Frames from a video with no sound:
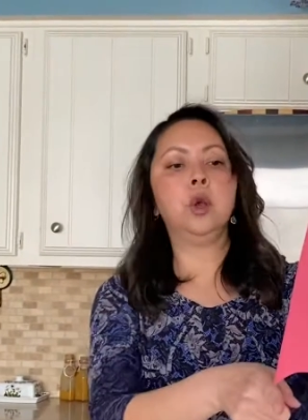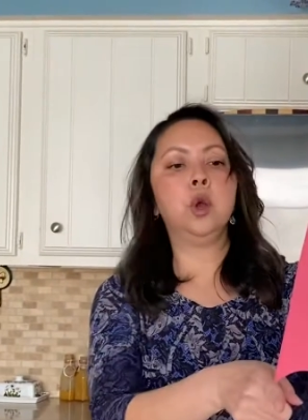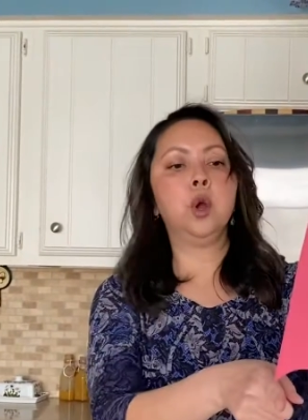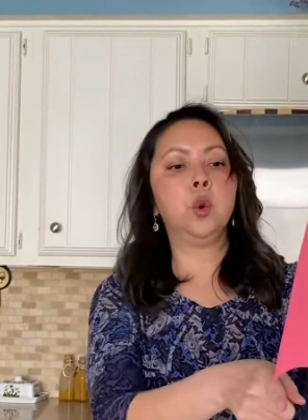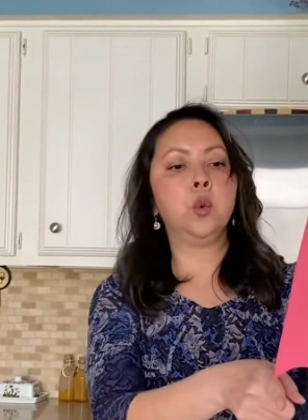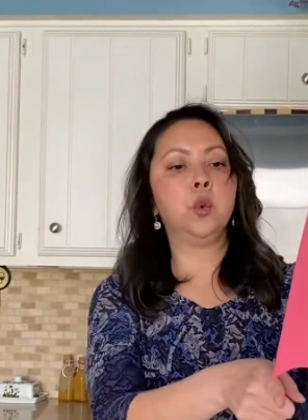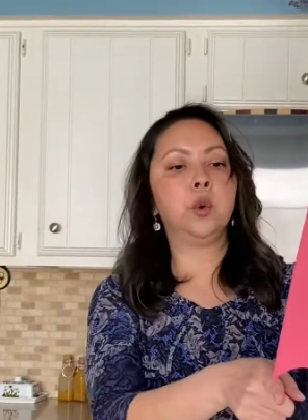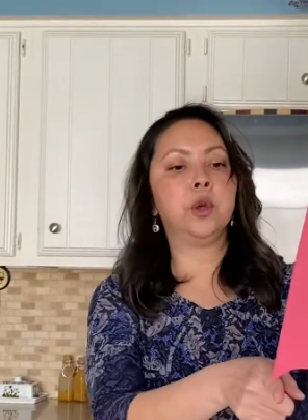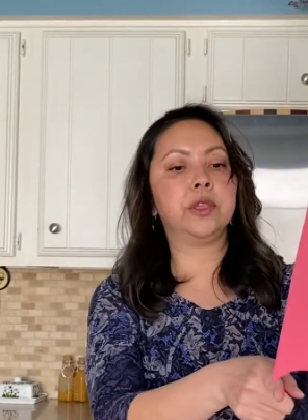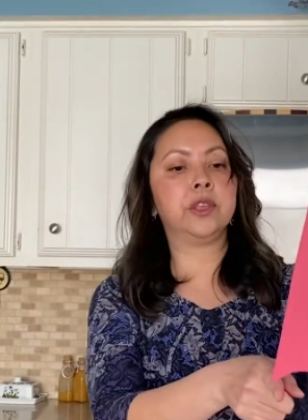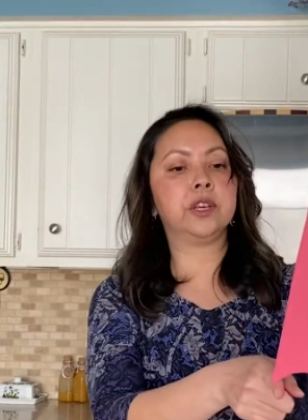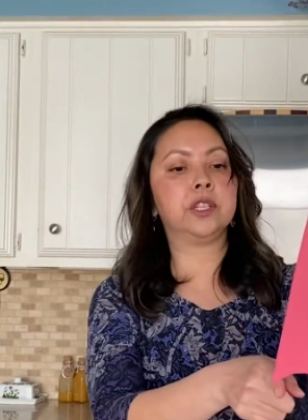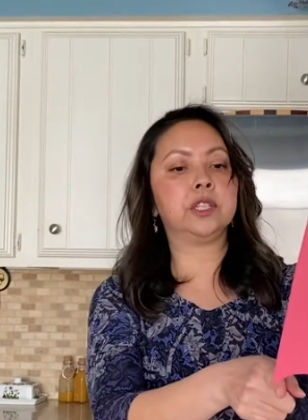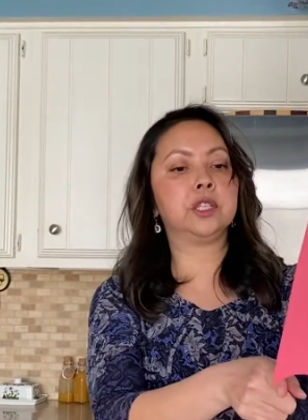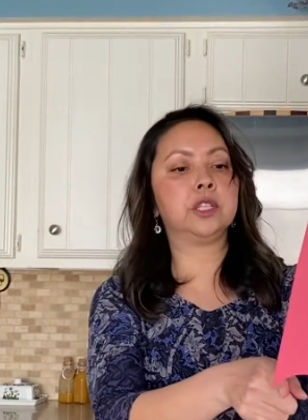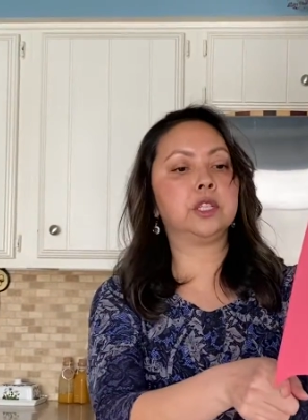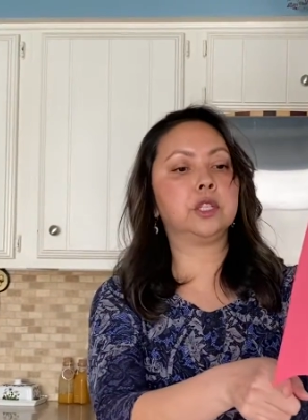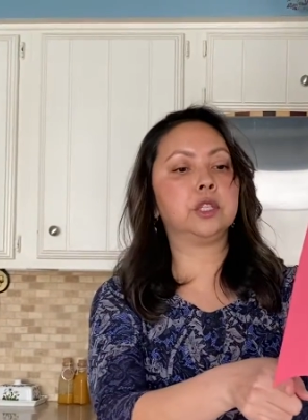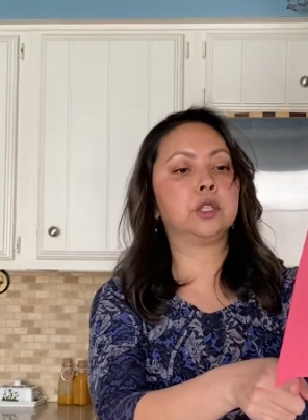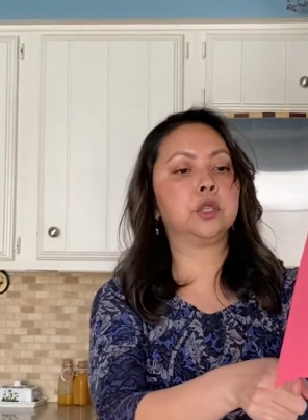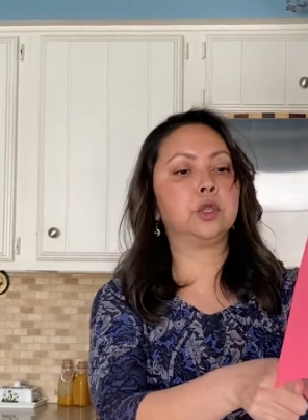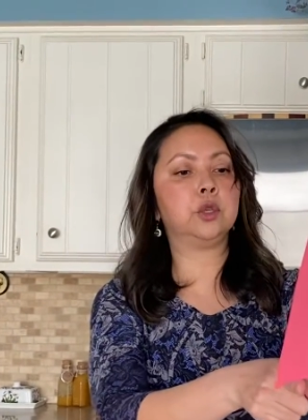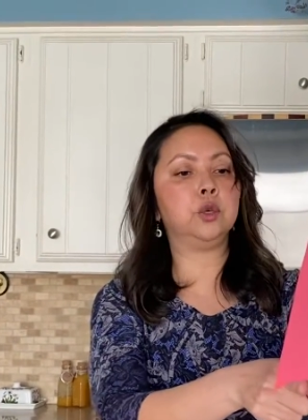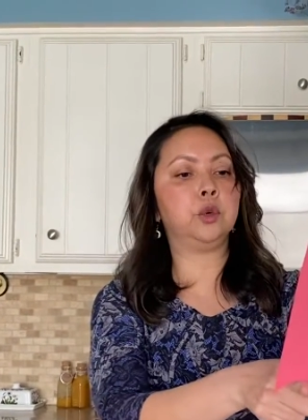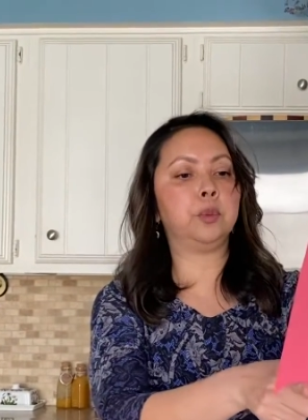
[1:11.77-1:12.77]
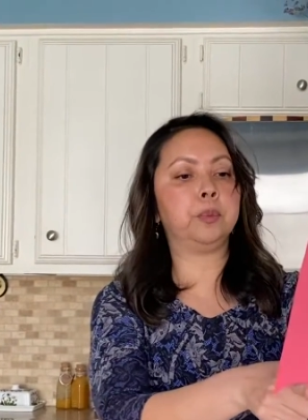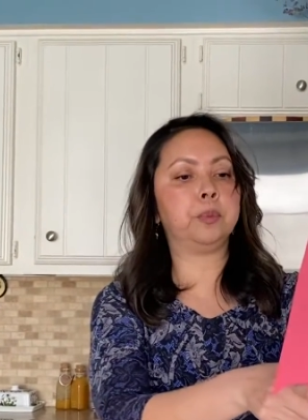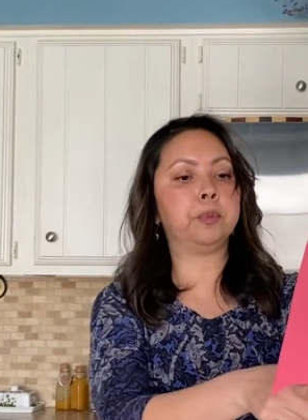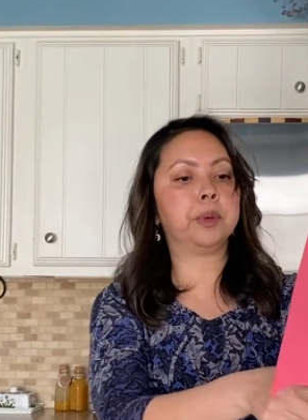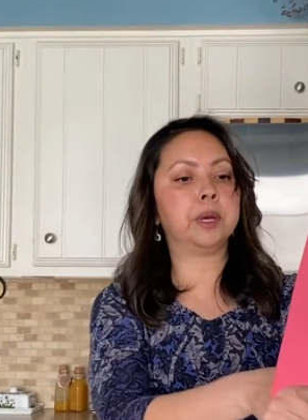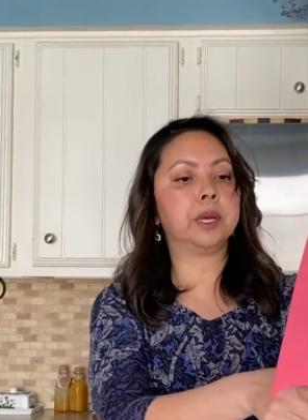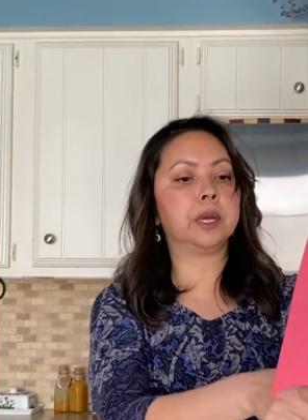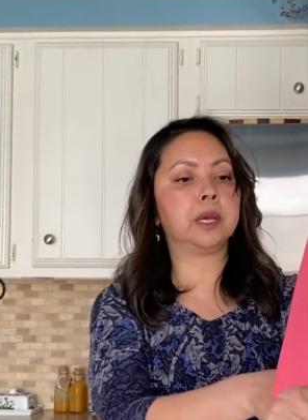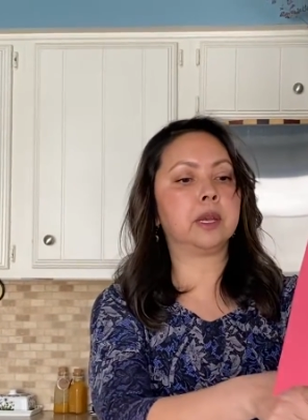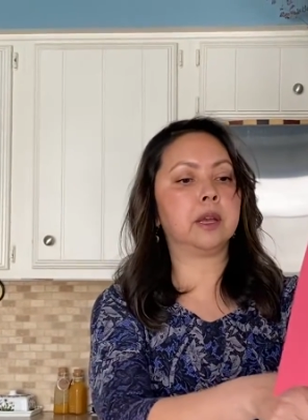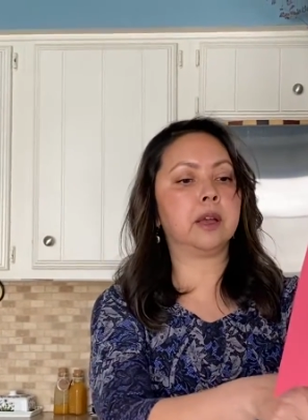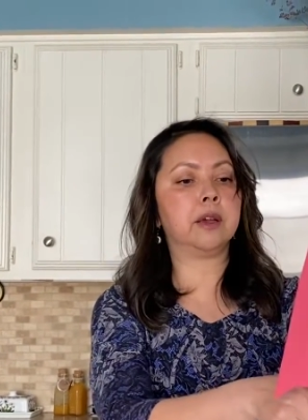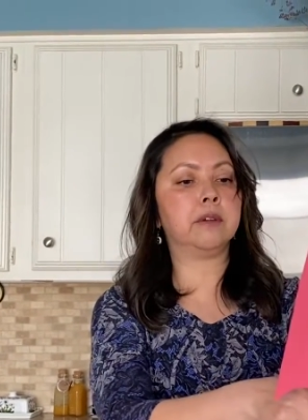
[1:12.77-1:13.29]
with a scoop
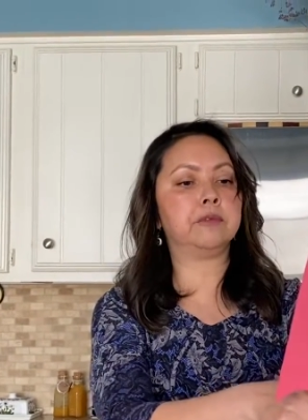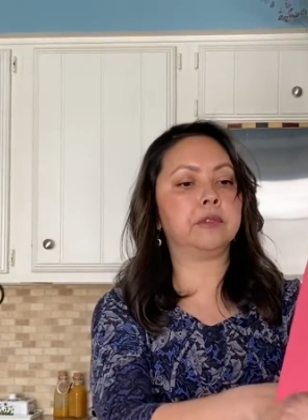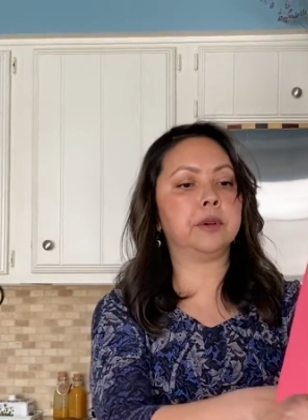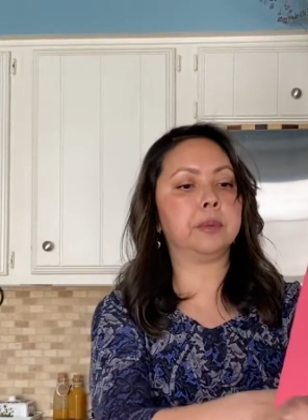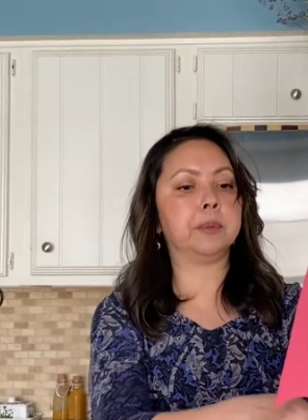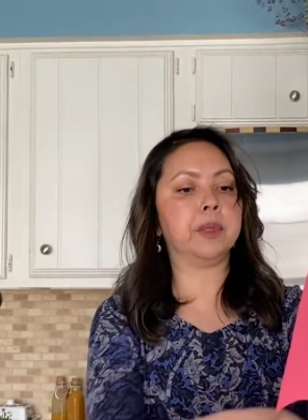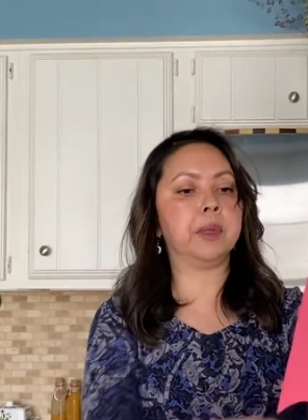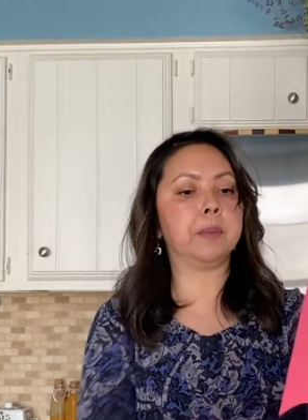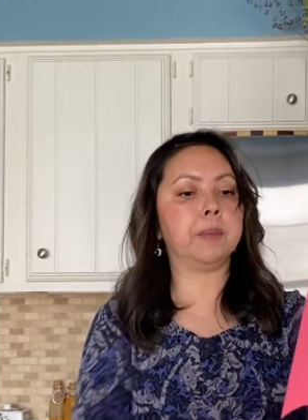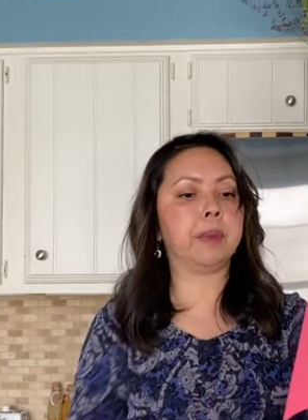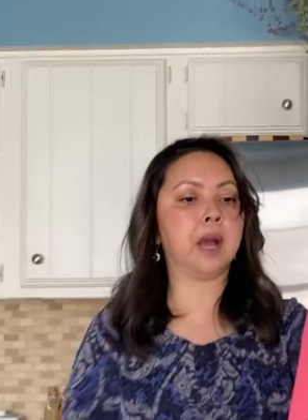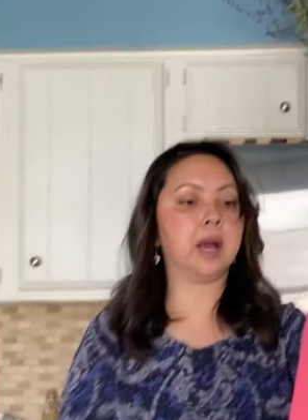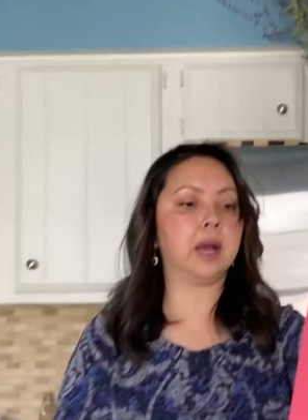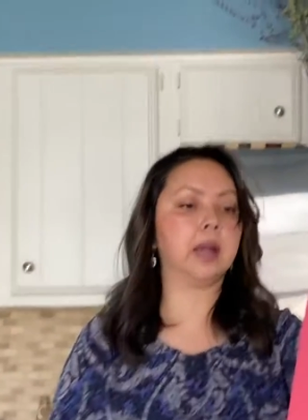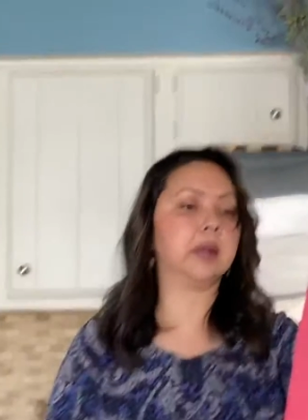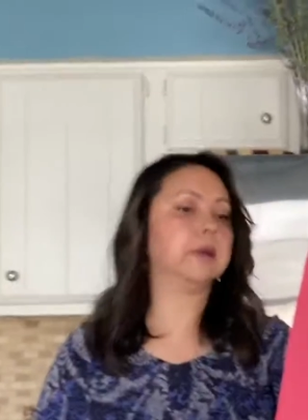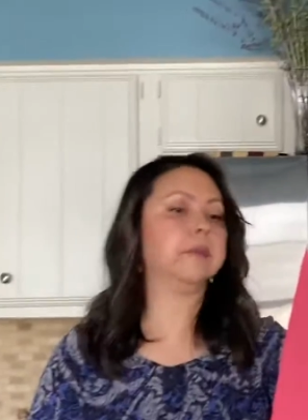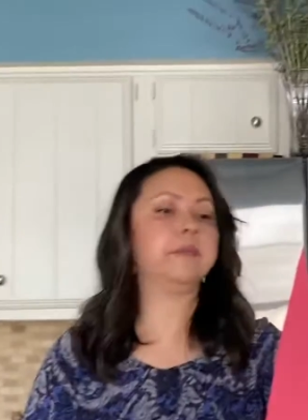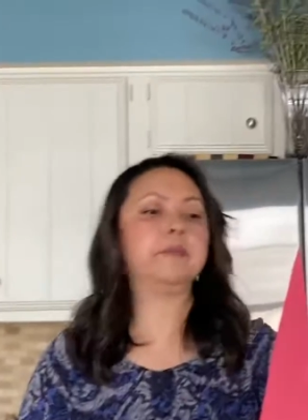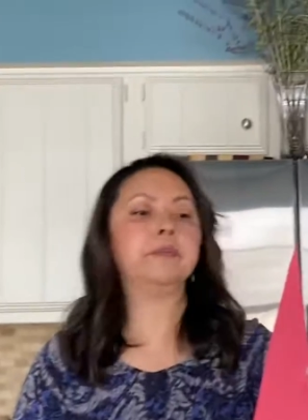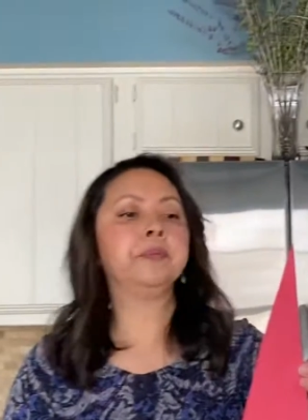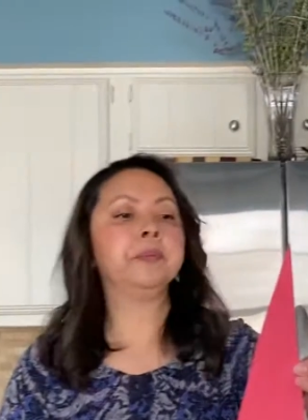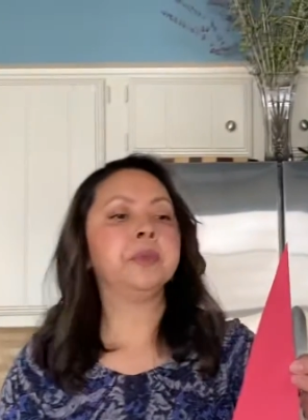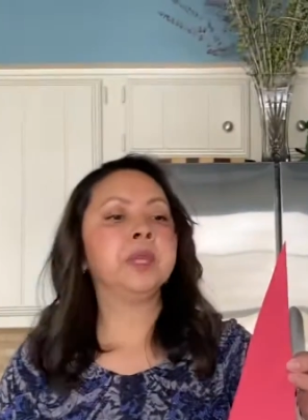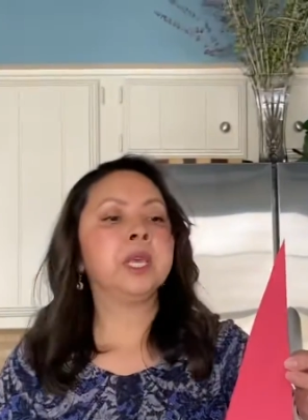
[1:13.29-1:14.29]
cut from the bottom.